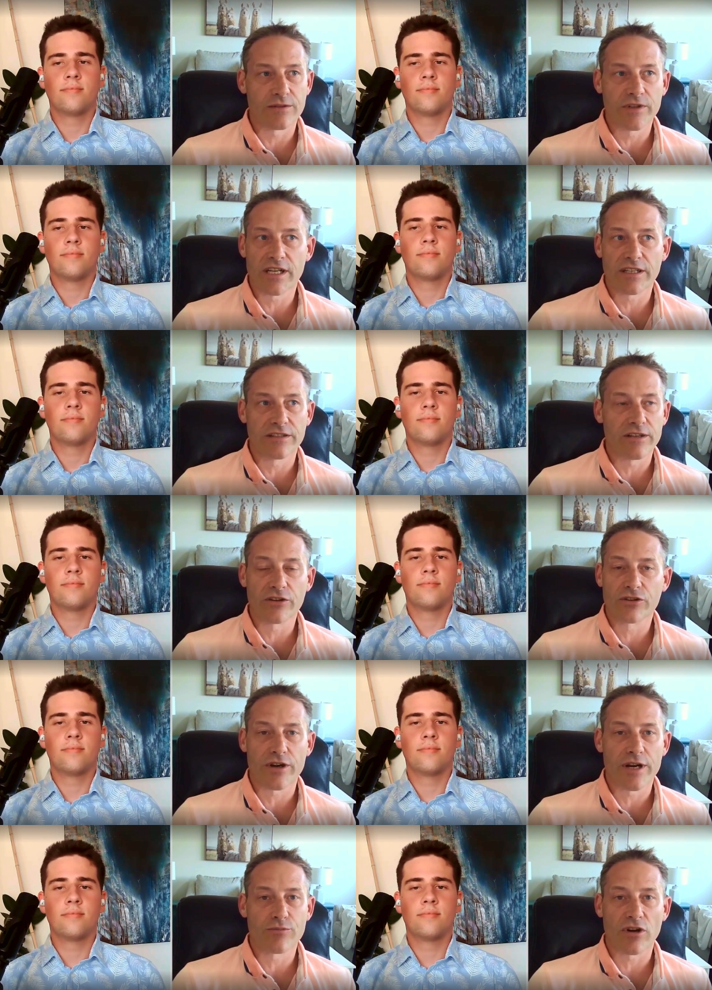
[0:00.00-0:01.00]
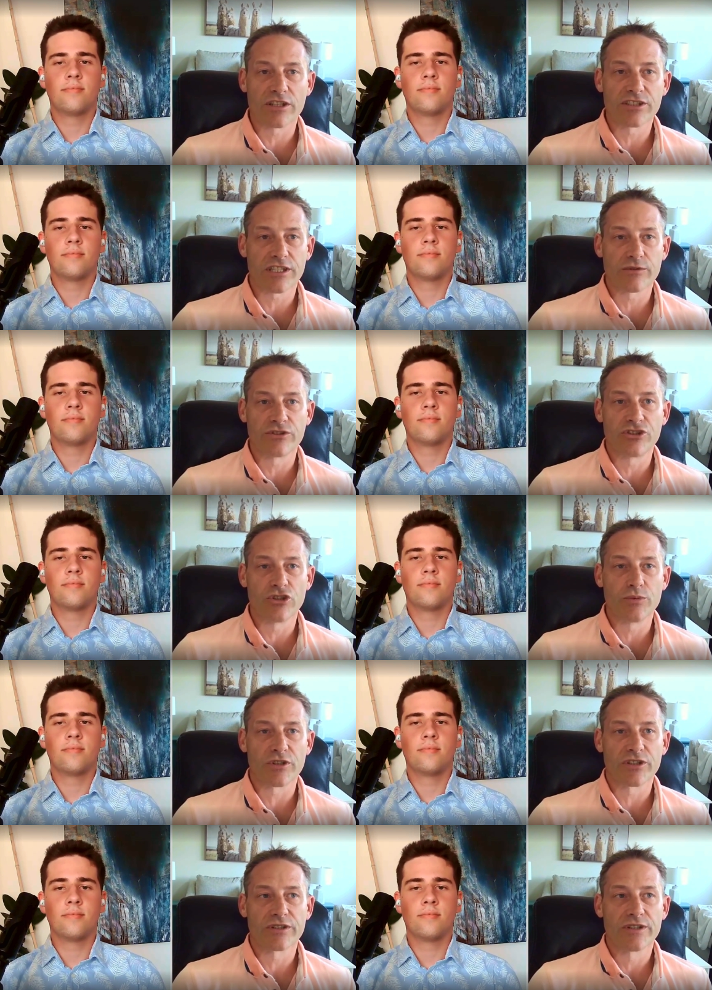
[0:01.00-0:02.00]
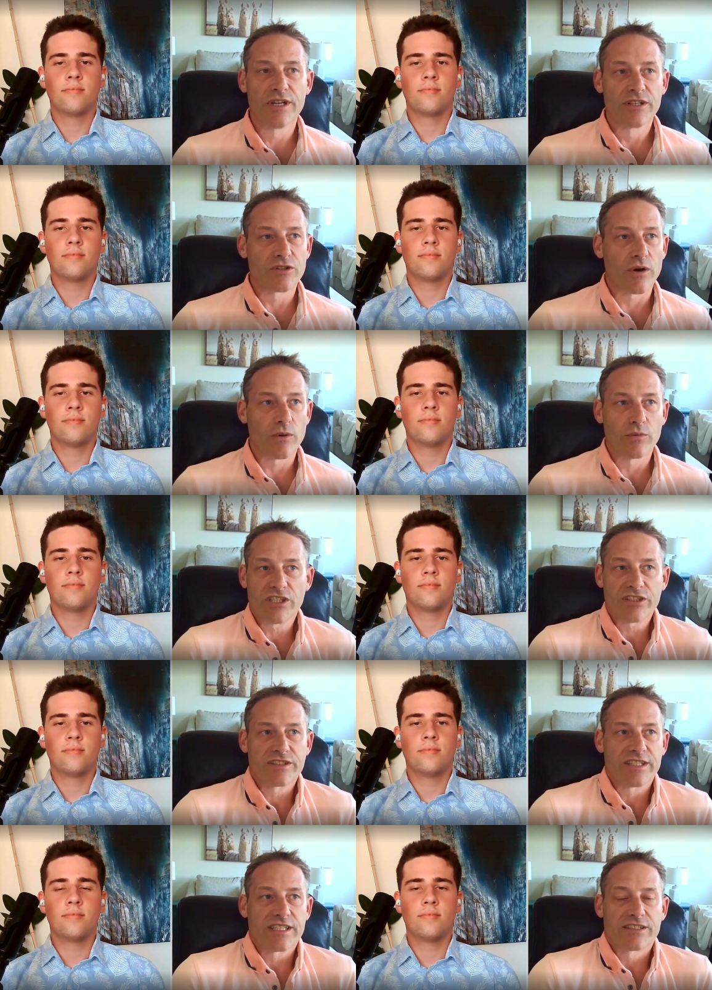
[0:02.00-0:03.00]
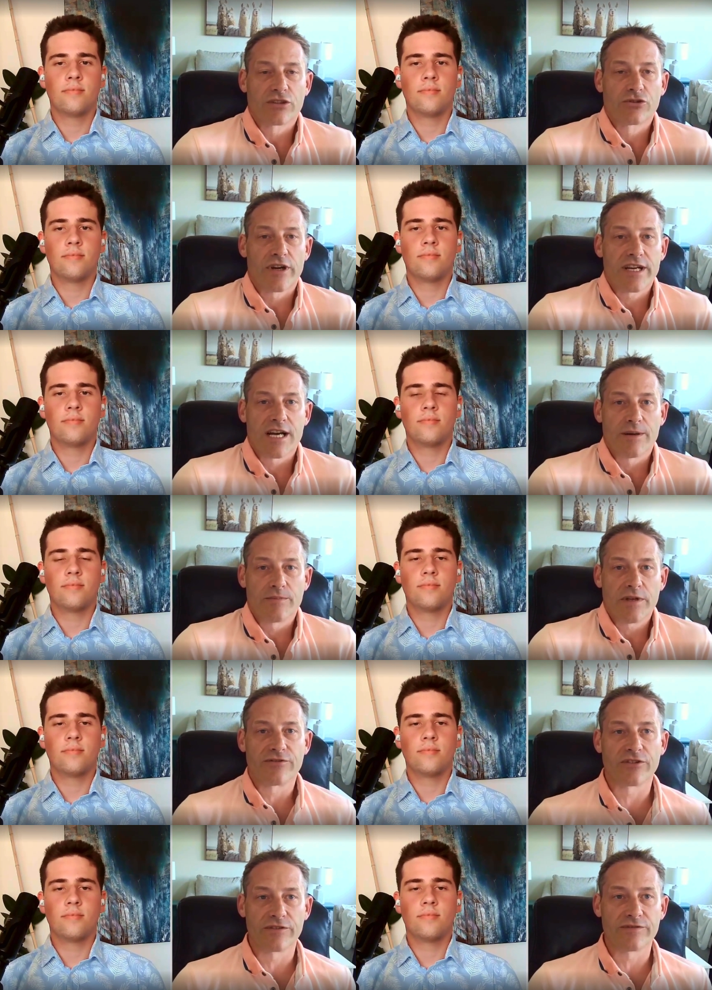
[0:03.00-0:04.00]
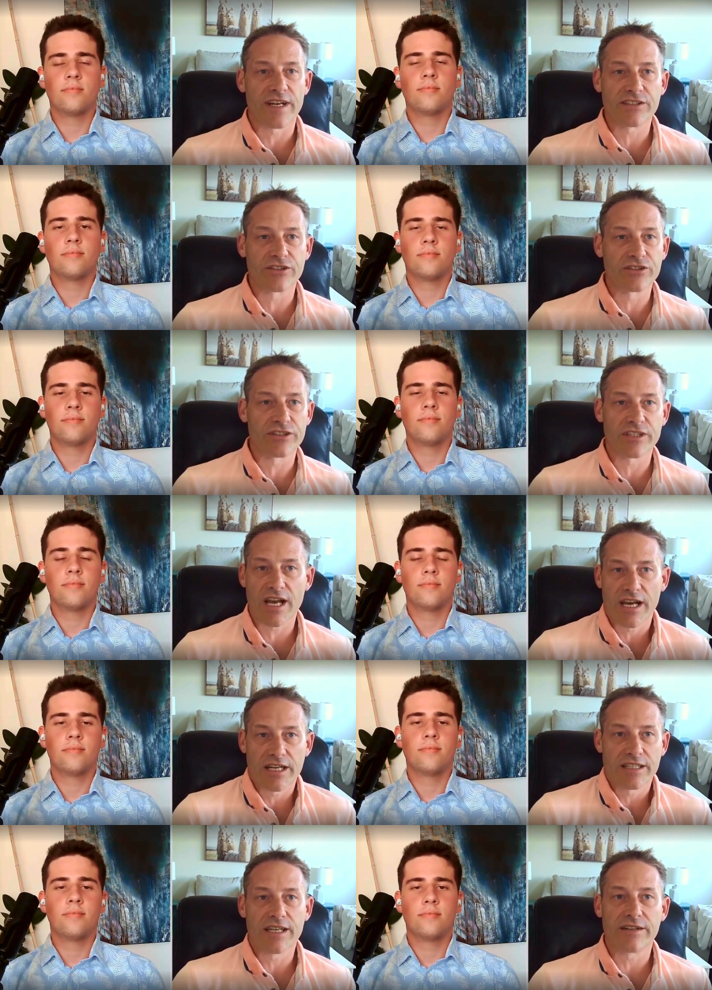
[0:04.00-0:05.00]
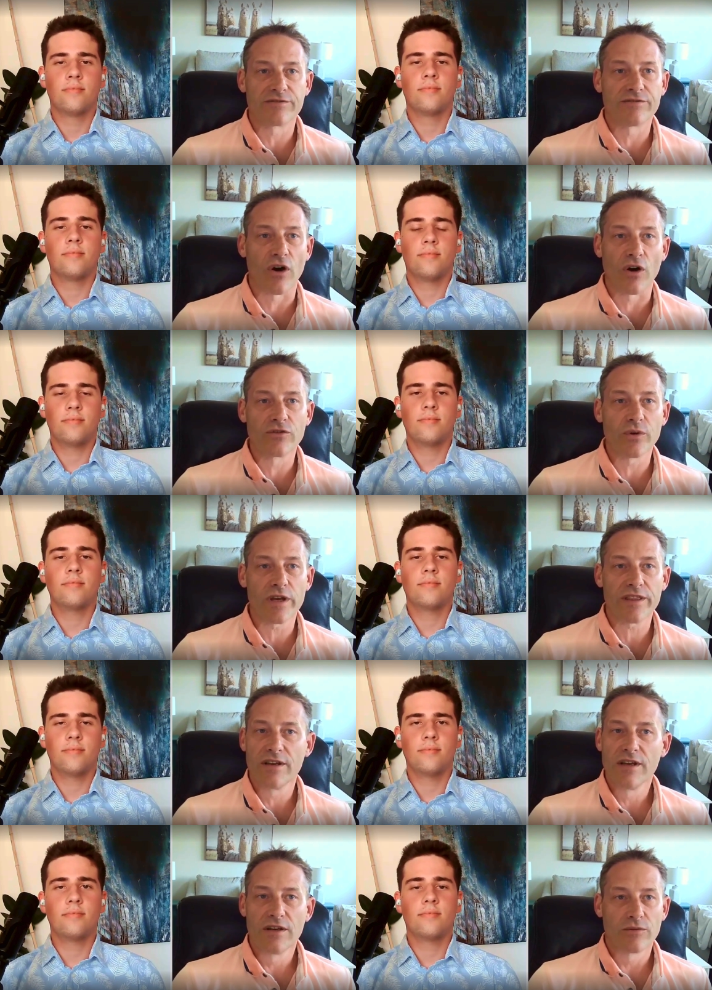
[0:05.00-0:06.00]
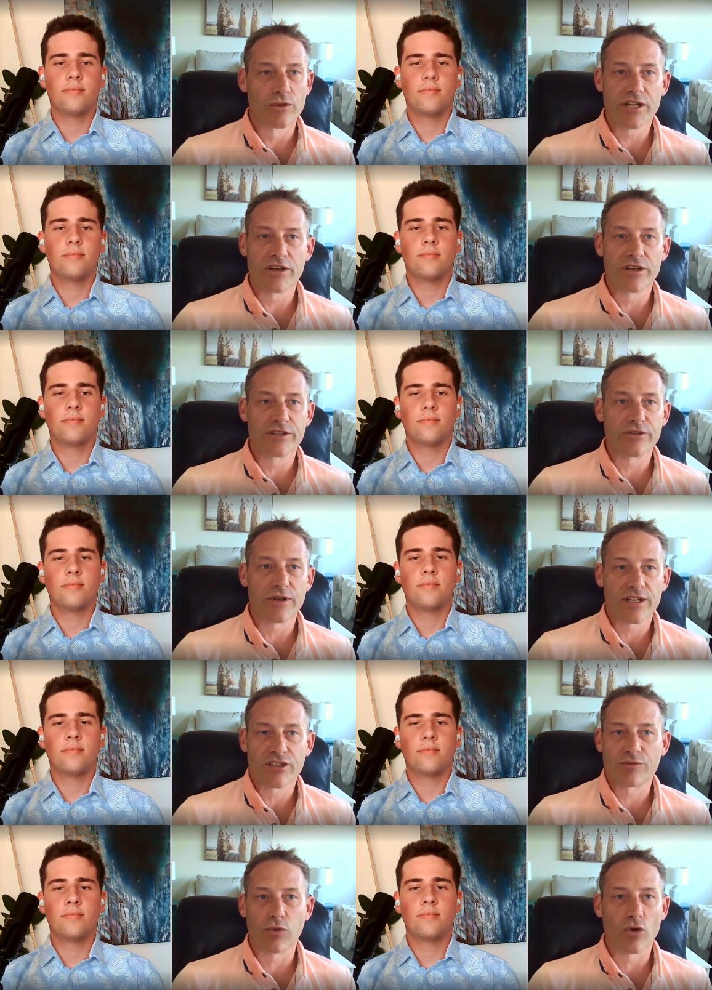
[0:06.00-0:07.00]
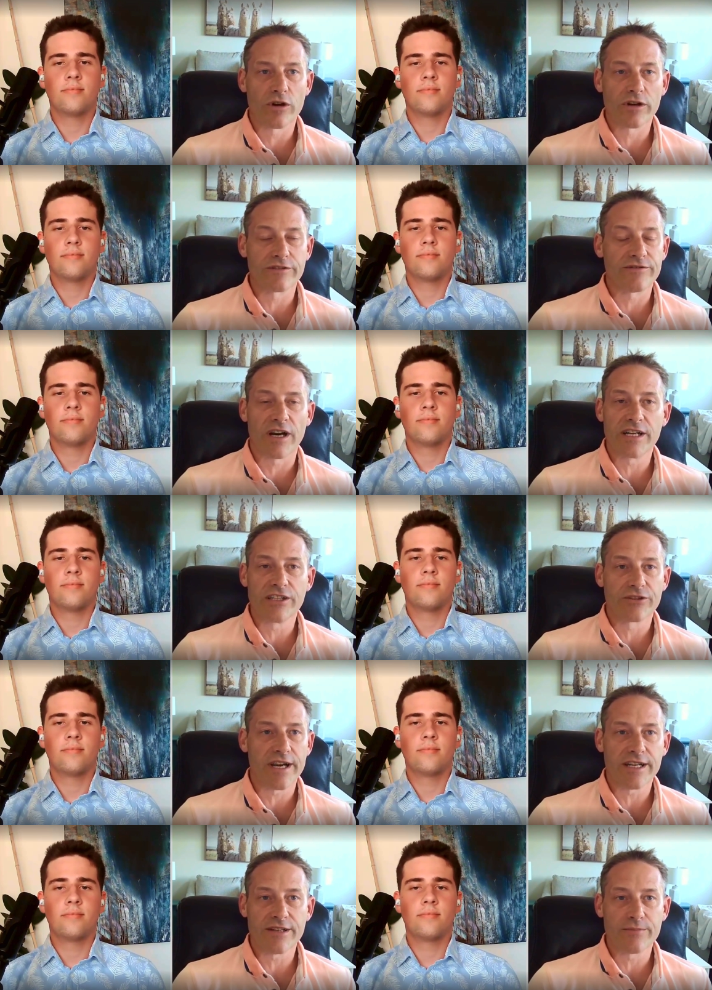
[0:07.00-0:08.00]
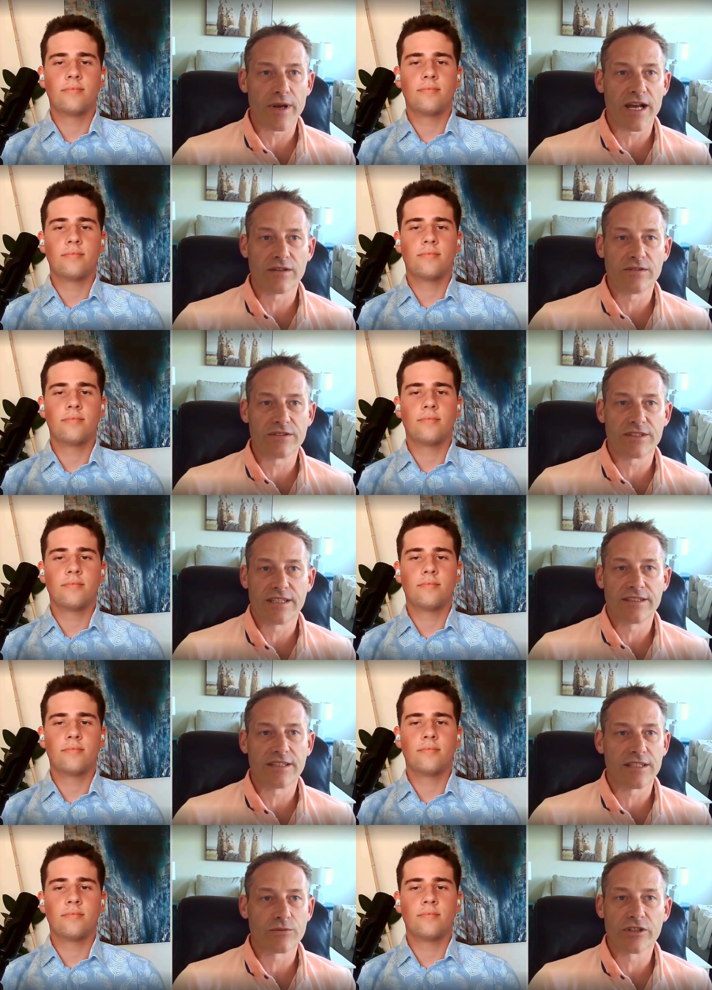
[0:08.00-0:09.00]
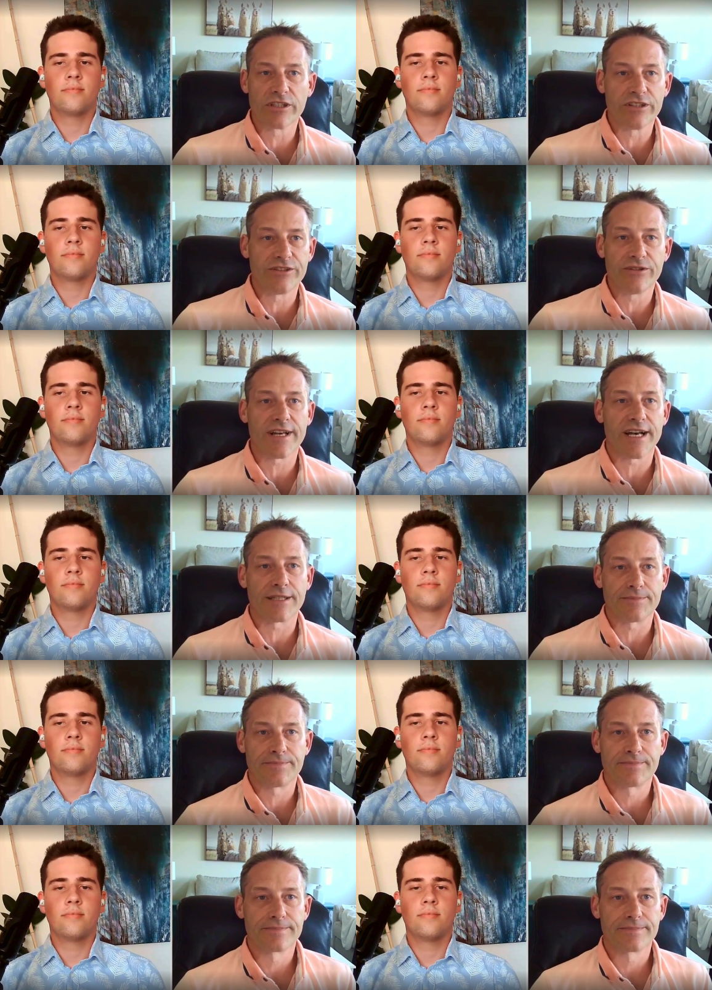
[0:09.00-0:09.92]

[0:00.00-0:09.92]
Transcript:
Speaker 1: and we got another great project with Jupiter. So we just think it's a great company for investors to kind of get involved with. We're here to explore and find uranium pounds, and we're going to do that.